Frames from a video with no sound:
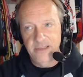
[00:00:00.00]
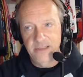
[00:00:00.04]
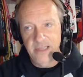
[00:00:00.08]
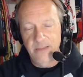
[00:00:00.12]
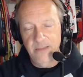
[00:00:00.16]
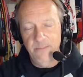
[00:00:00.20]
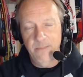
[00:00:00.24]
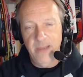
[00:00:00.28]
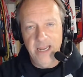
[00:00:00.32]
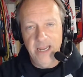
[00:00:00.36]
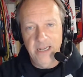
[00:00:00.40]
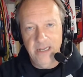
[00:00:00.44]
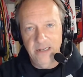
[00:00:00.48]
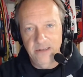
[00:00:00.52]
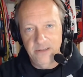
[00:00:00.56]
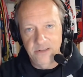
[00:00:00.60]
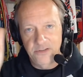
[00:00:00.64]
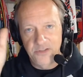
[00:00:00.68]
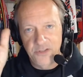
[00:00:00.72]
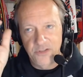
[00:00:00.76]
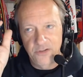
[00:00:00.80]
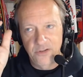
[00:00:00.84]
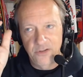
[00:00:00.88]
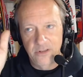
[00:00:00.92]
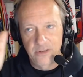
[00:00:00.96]
They made it
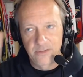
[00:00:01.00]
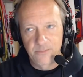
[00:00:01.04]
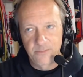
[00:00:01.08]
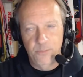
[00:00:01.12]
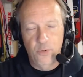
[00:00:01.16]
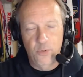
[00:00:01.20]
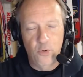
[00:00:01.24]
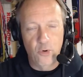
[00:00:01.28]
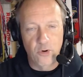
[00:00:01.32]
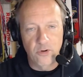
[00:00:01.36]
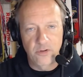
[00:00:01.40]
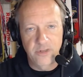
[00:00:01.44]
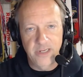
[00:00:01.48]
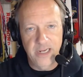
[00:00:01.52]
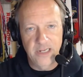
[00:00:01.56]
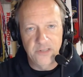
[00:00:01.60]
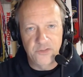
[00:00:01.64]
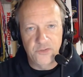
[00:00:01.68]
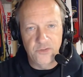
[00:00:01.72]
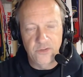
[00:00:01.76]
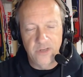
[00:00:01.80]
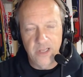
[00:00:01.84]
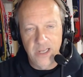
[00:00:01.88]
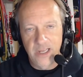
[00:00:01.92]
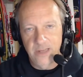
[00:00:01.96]
to Portal
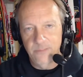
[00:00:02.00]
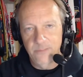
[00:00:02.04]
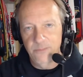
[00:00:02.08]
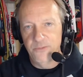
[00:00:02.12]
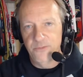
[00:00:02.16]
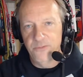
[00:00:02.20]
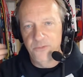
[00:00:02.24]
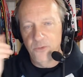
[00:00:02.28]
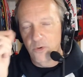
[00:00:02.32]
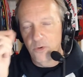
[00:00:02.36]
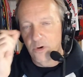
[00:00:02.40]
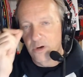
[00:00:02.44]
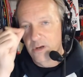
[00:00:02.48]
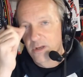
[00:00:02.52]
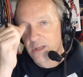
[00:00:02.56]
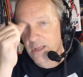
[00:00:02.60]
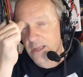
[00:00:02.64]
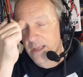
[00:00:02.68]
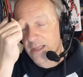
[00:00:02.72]
yesterday before